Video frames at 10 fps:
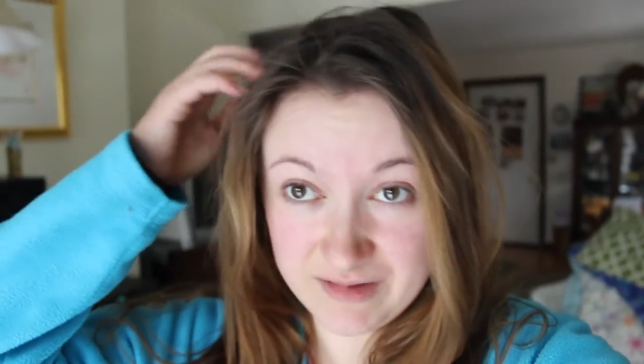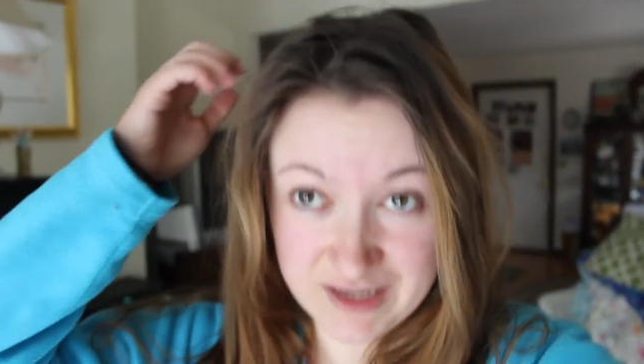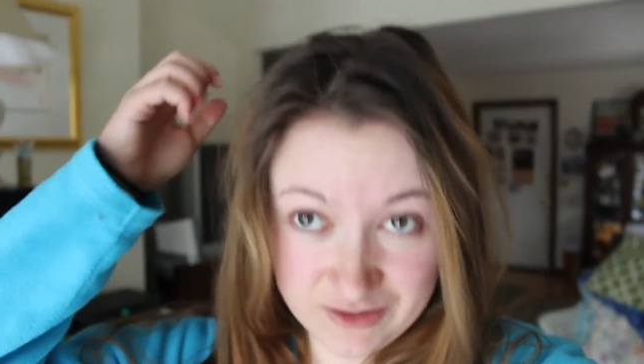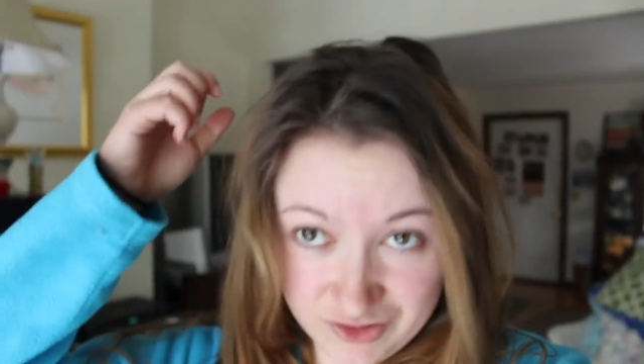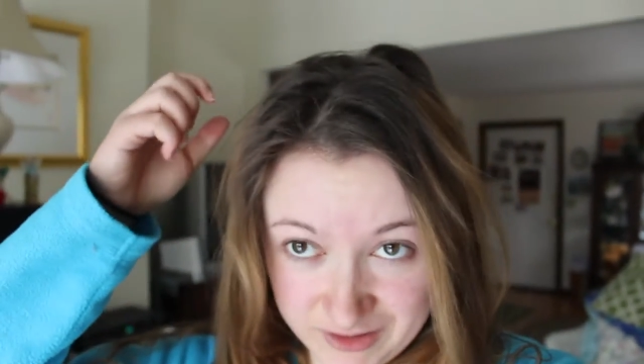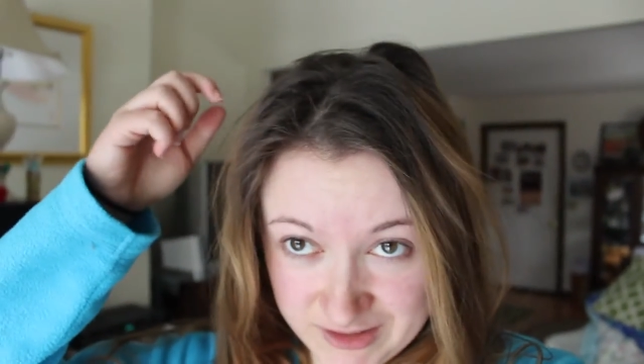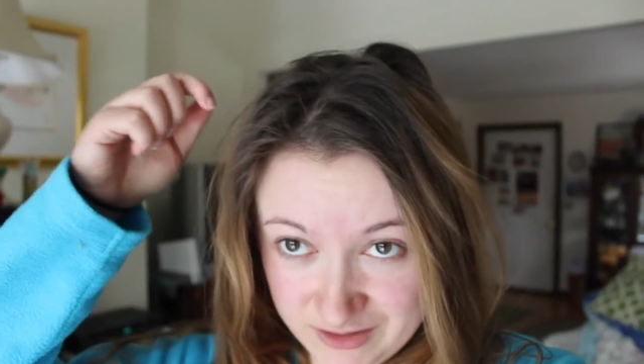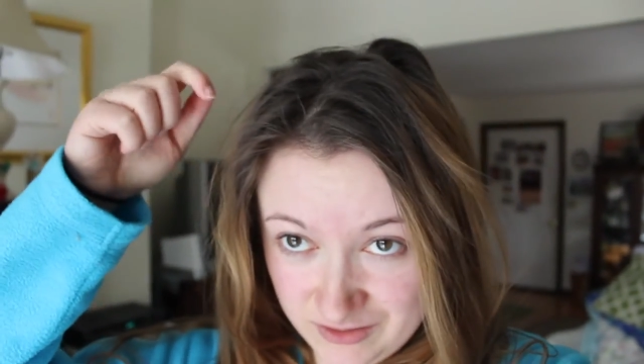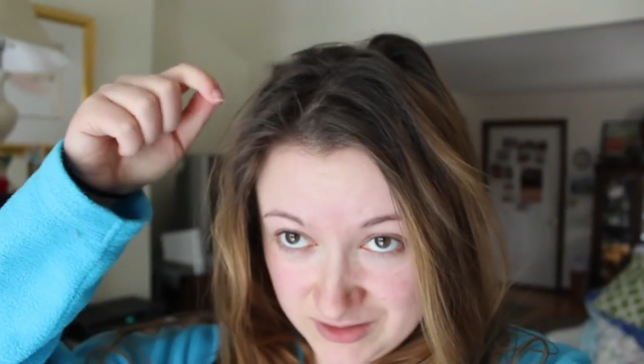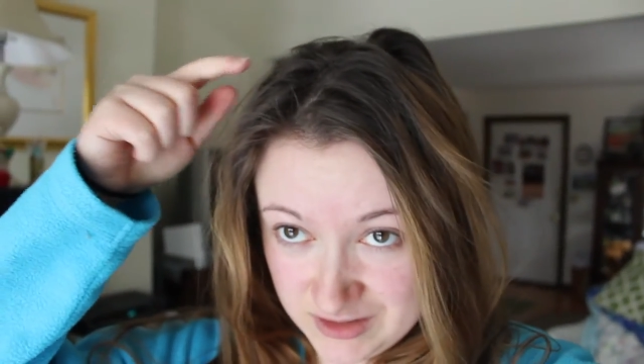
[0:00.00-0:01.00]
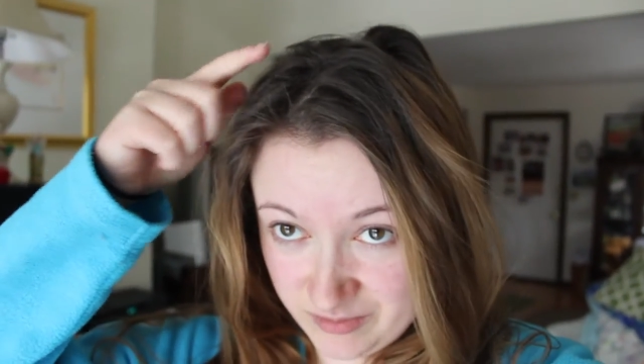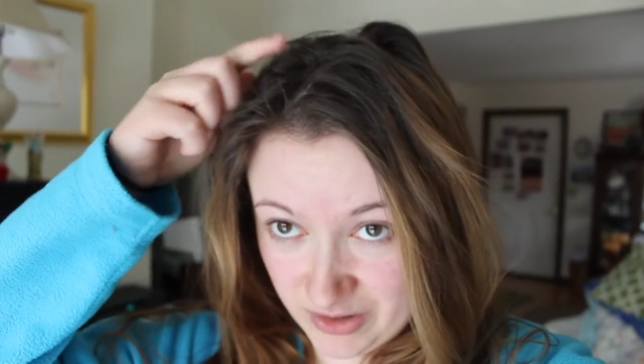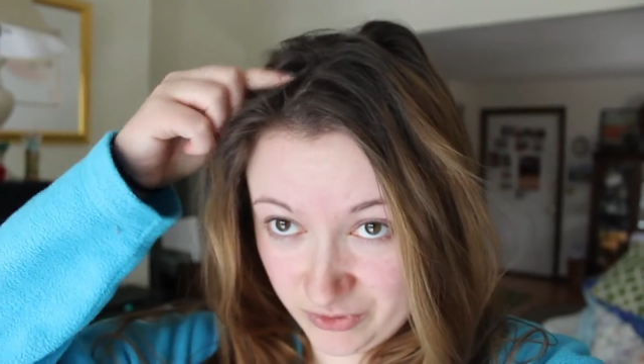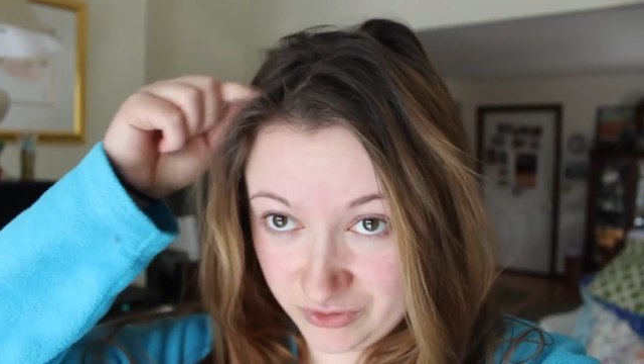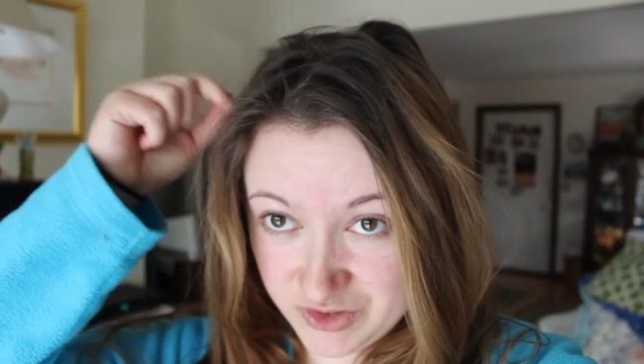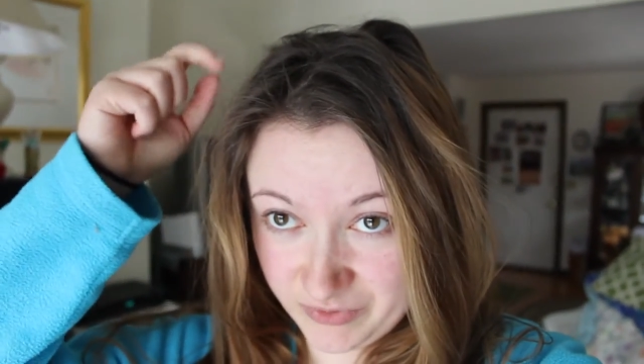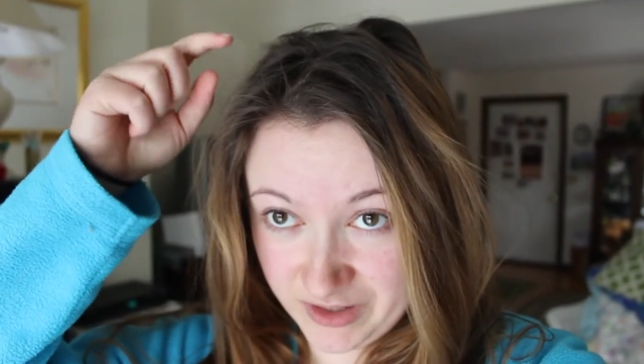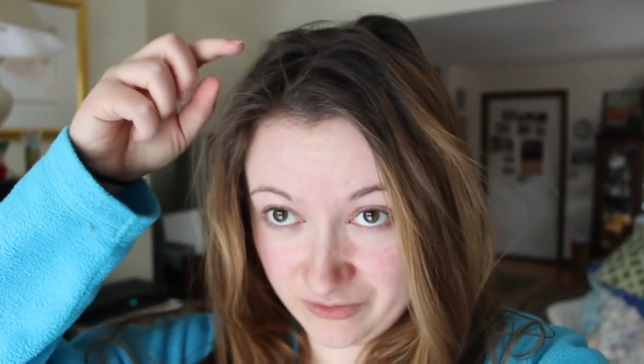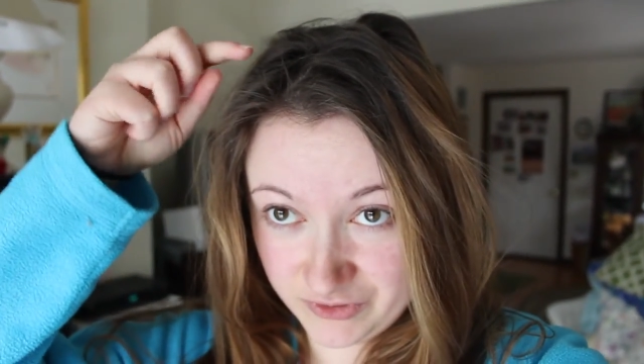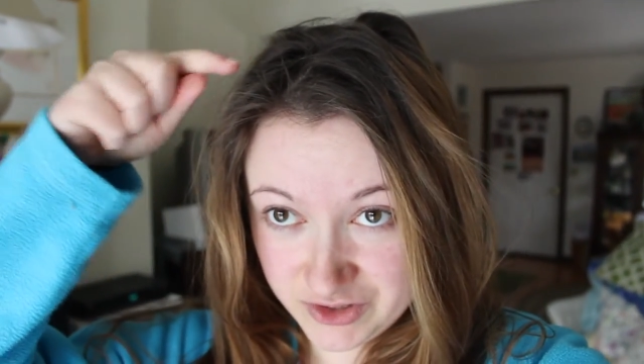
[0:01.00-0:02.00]
I'm in natural light so you can see my roots.
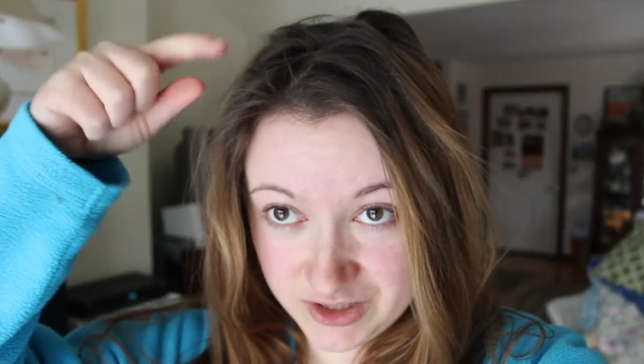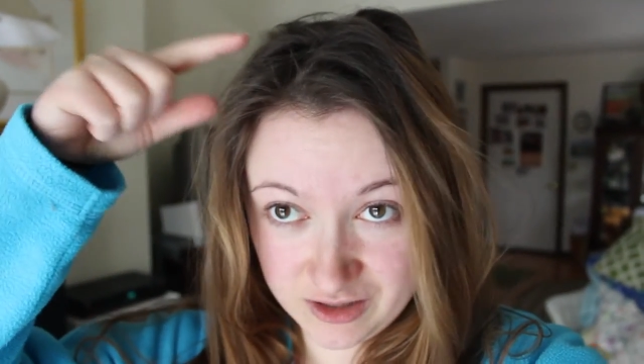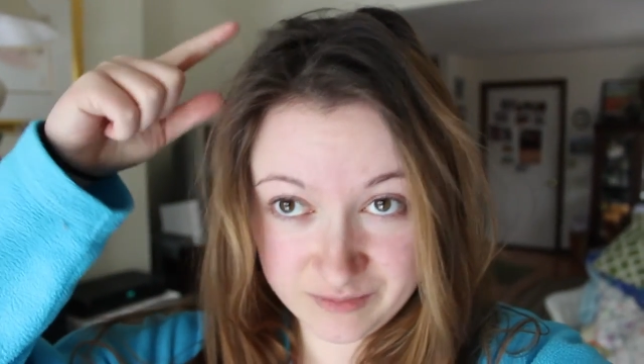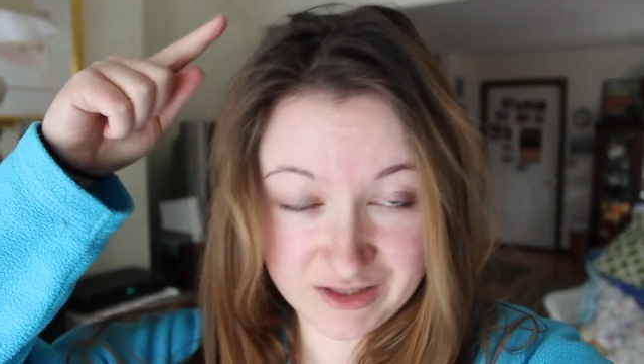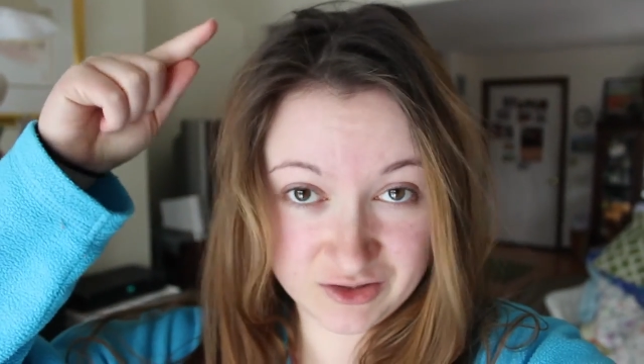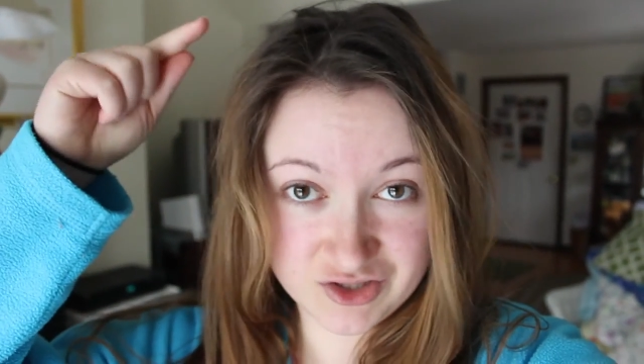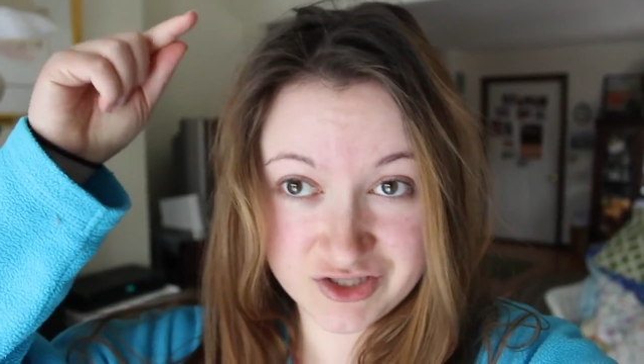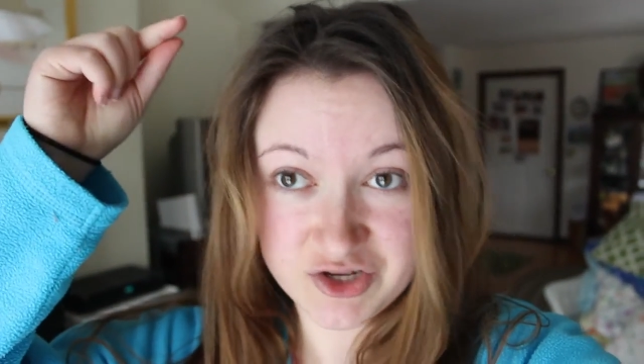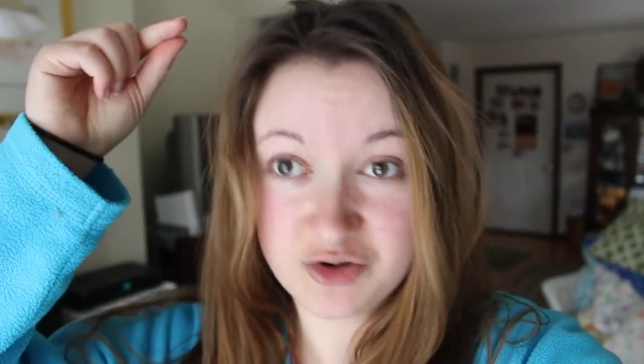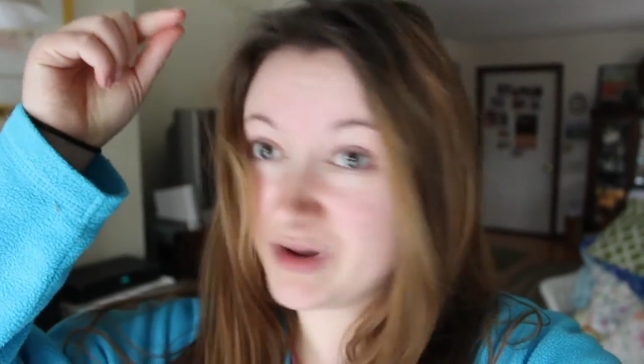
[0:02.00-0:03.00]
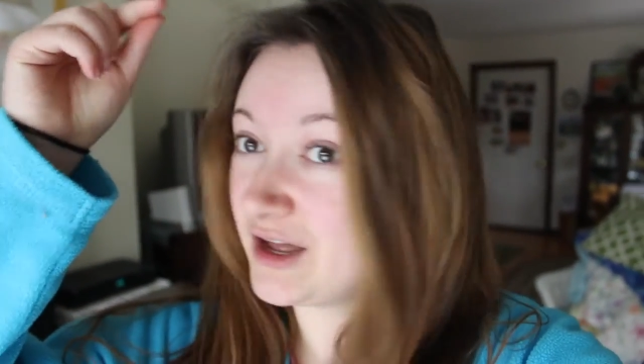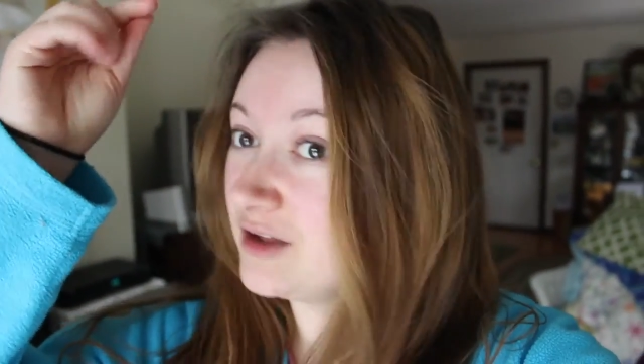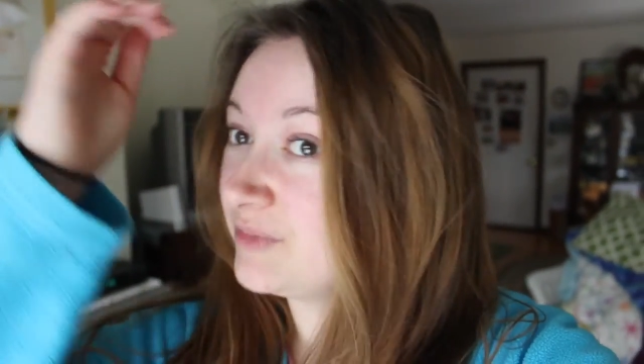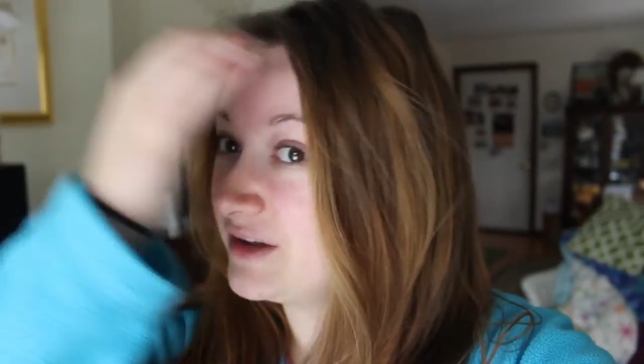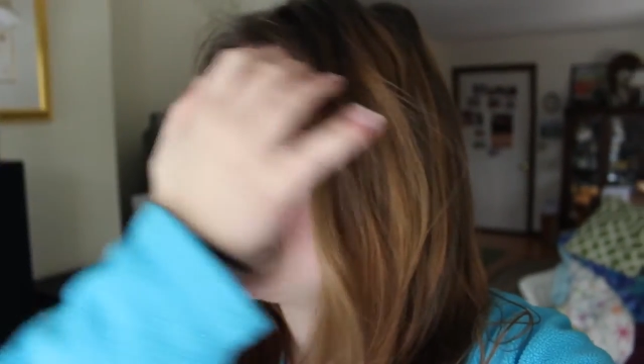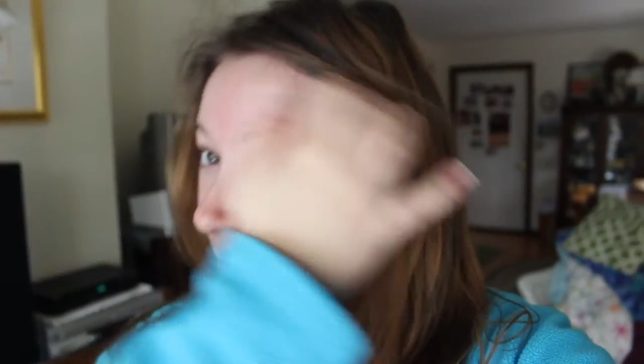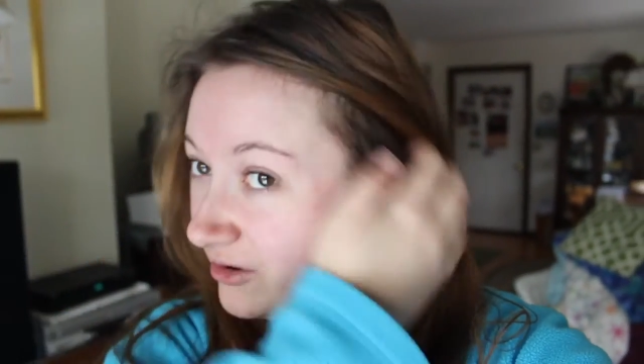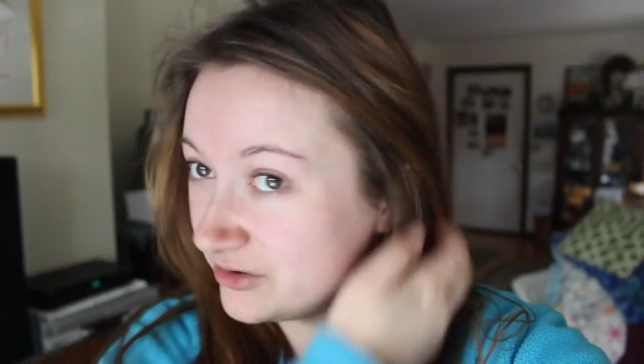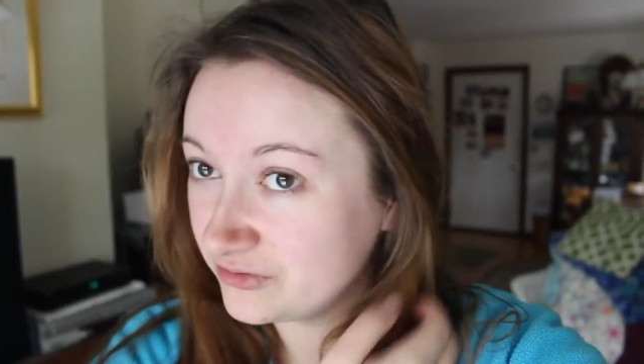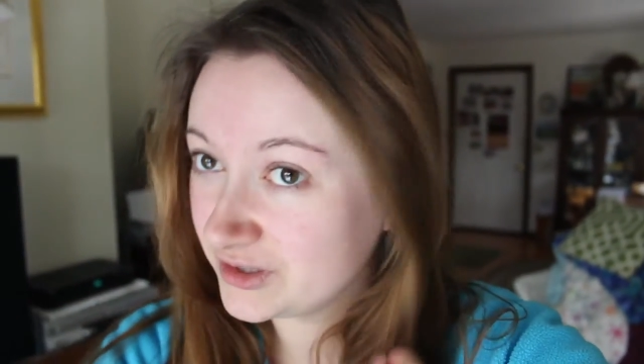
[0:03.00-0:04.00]
When I first got them they looked so bad but
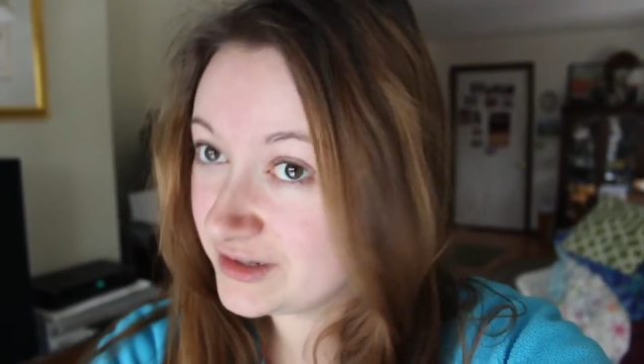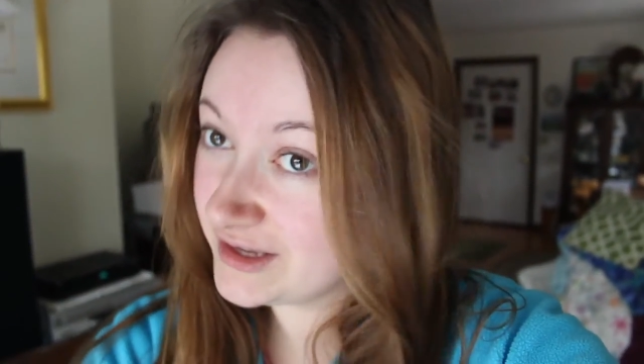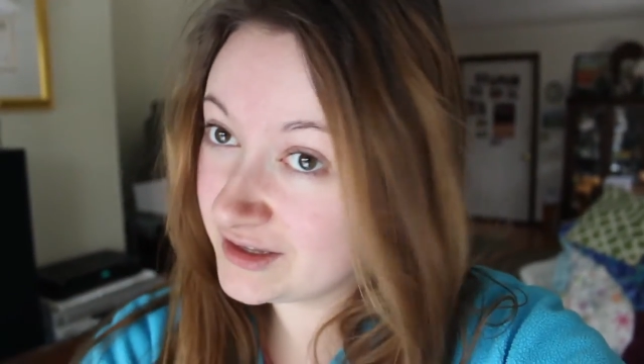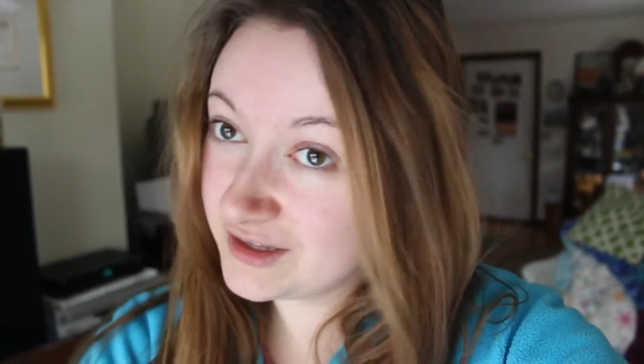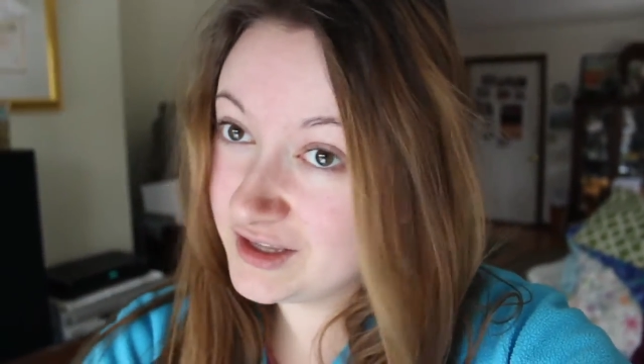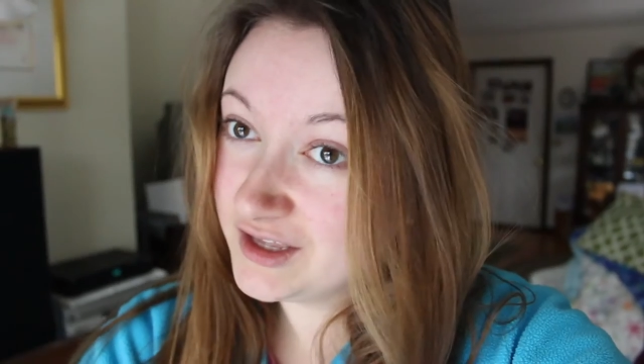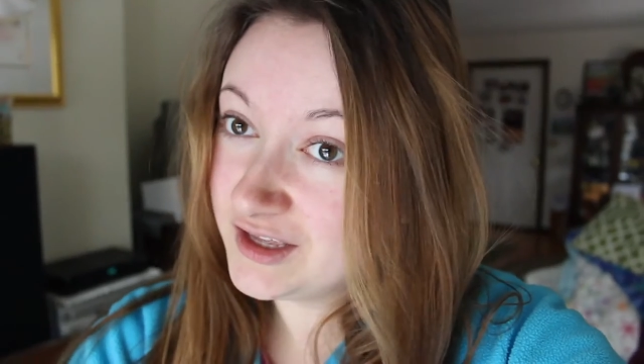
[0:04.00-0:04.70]
now I feel like